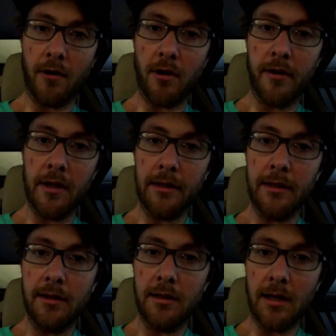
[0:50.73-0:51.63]
all the
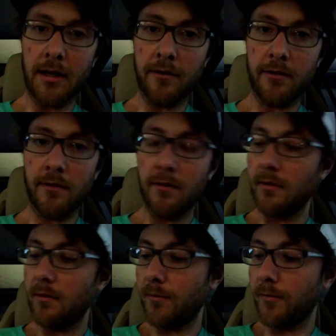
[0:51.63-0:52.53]
LED lights
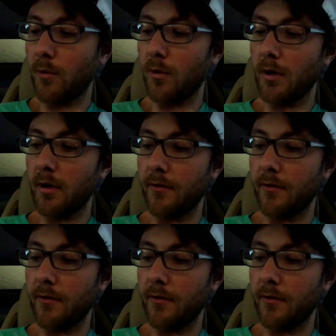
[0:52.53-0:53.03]
for